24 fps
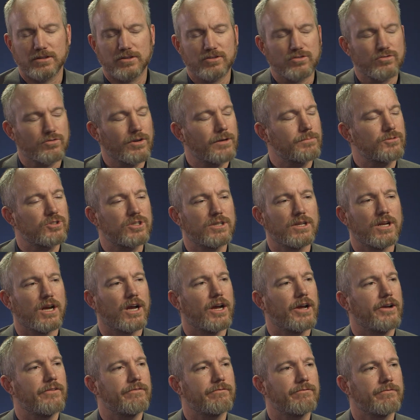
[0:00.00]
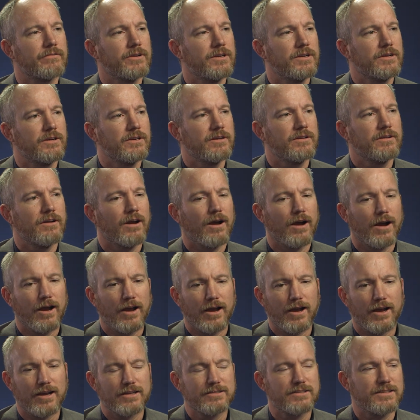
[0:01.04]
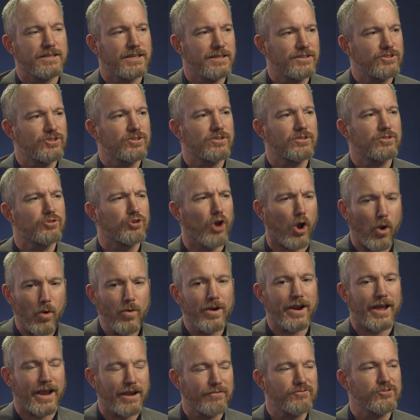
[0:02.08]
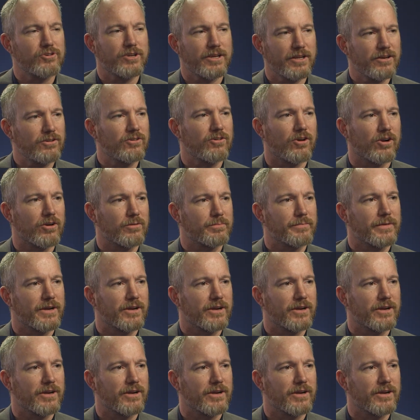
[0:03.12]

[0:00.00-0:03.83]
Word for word: a description of uh, a teacher going after kindergarten